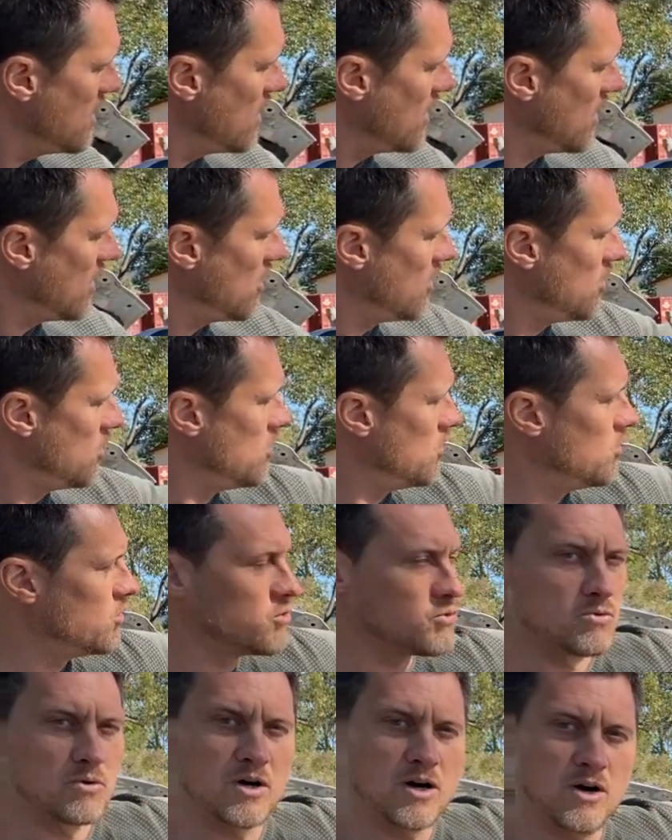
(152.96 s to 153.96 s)
a
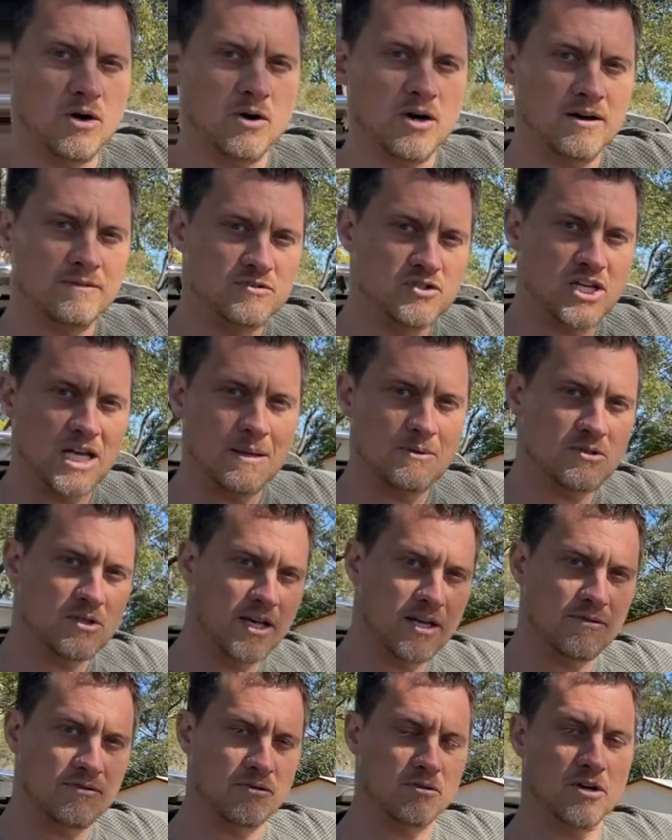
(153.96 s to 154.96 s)
whole row of Jeeps,
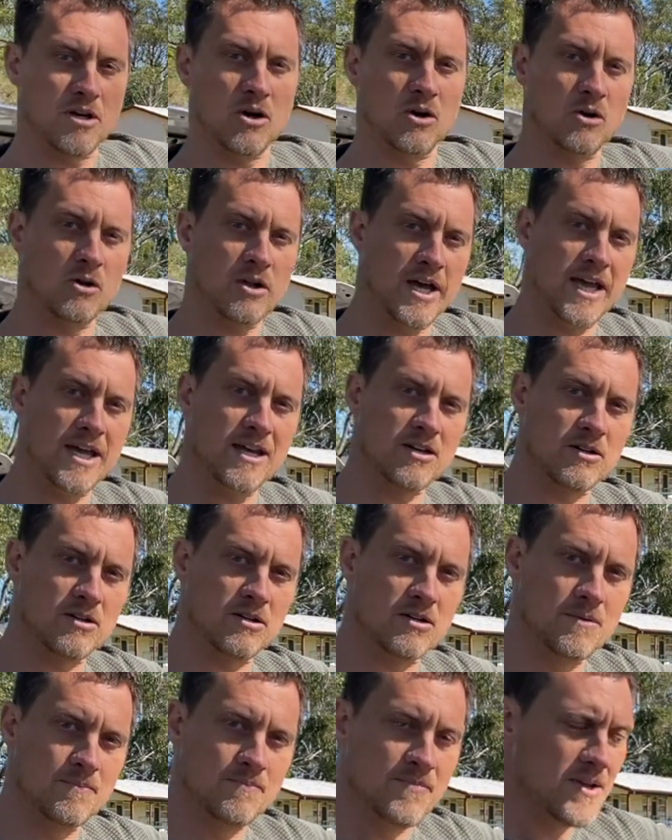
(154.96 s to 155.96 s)
like for a whole
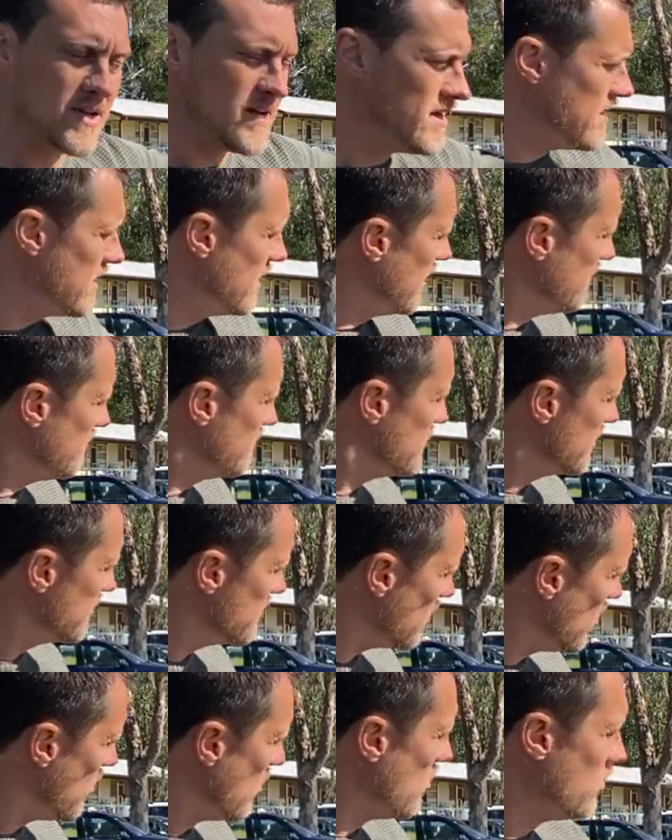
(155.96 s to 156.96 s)
acre of
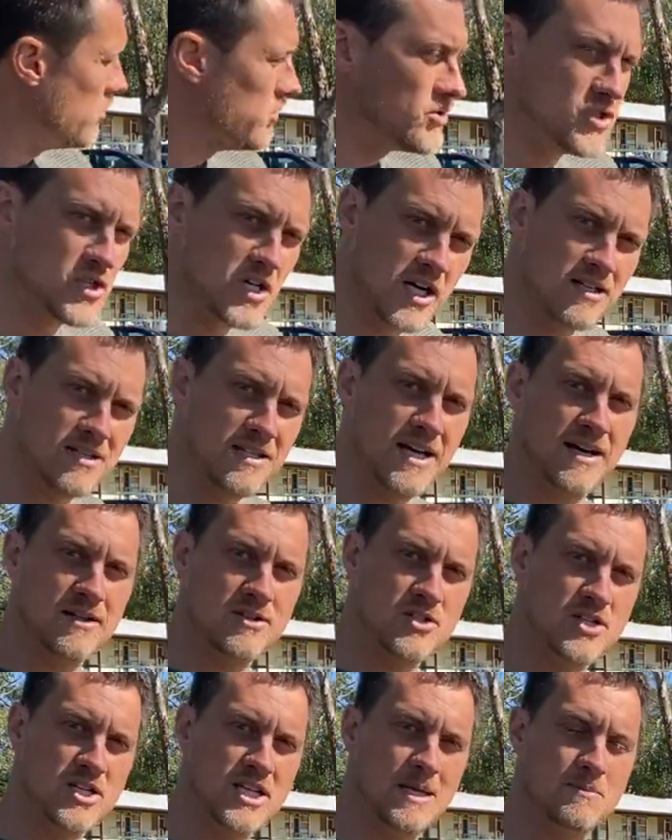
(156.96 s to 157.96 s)
just old junked out
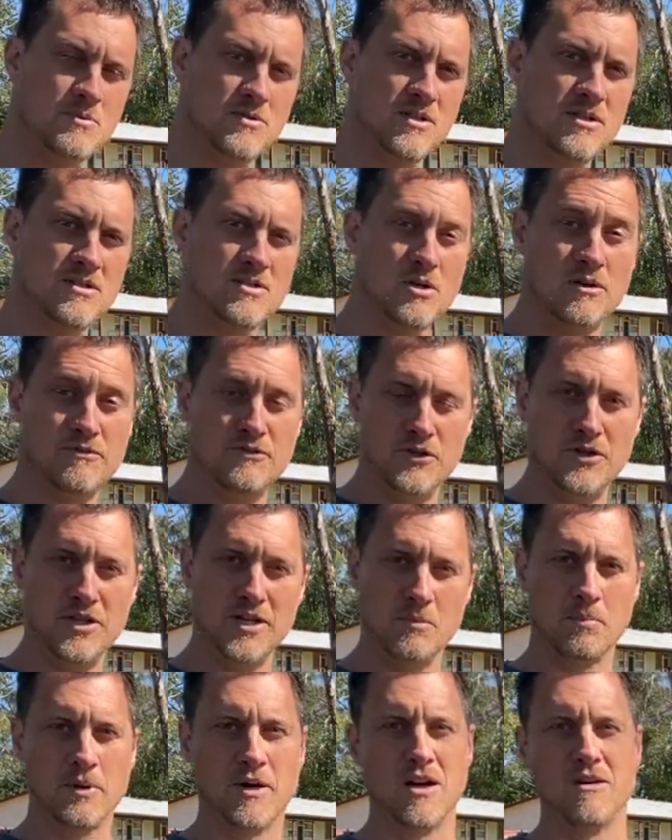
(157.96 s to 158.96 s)
Jeeps. And so if you need
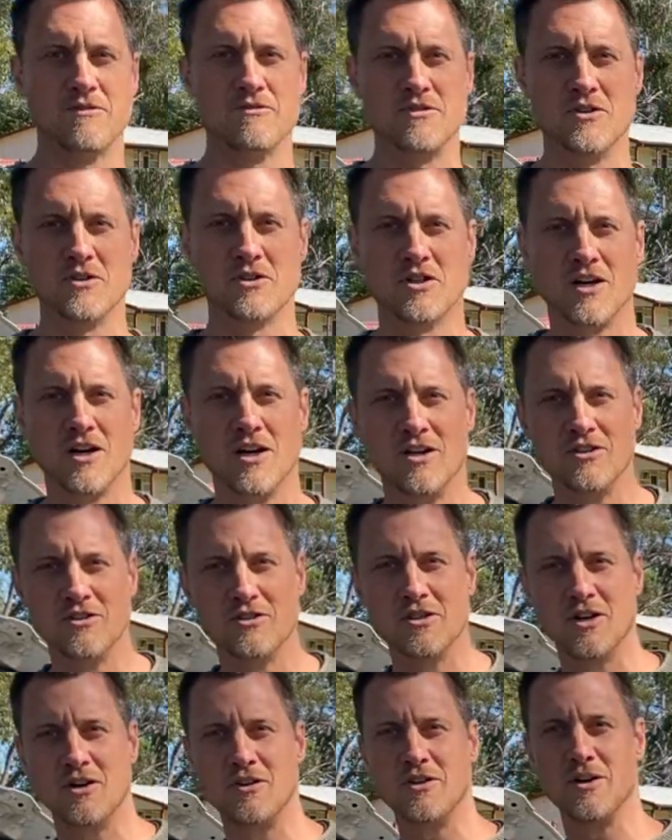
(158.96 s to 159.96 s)
a part for your car, you
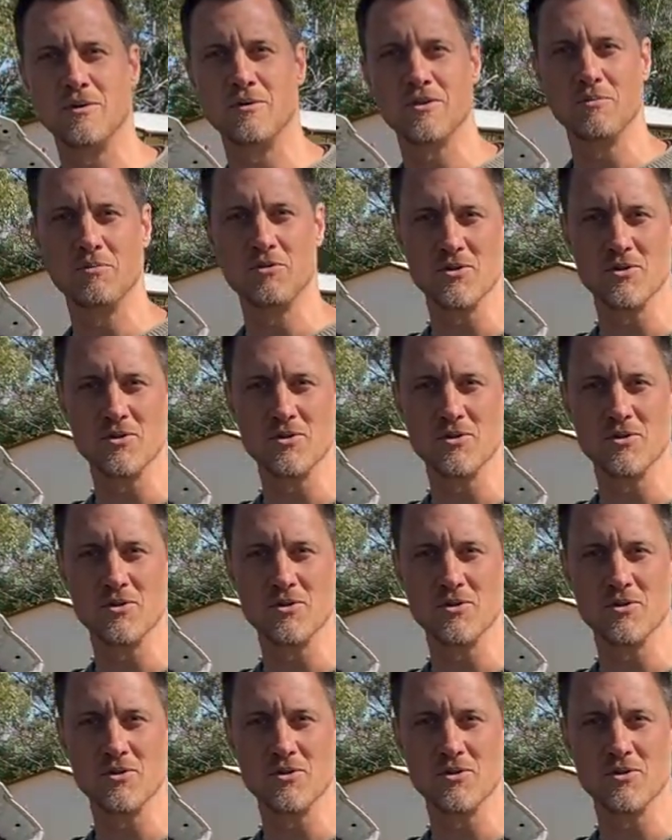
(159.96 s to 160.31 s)
go there with